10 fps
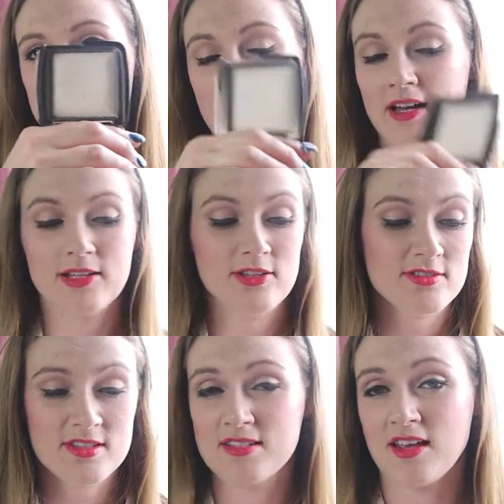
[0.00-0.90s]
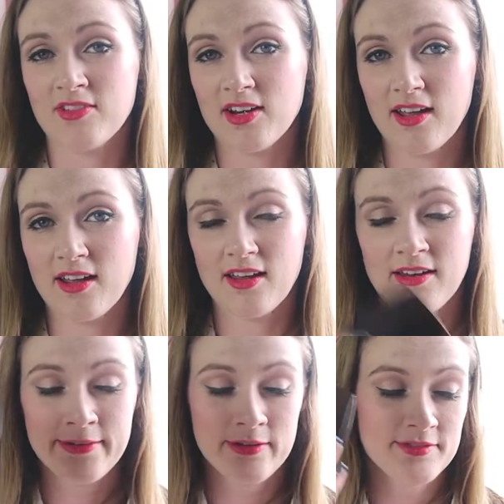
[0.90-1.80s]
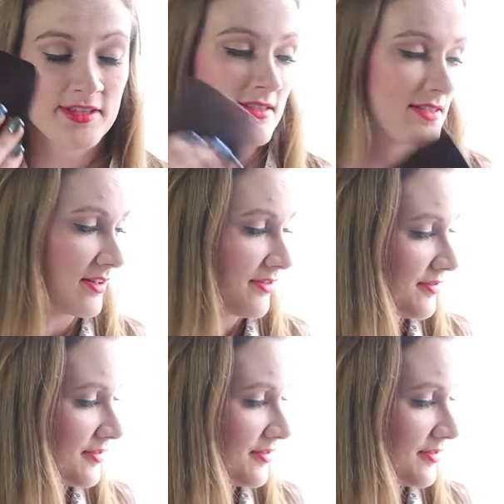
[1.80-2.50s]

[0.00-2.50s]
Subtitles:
Yeah, use this every day. Love this stuff.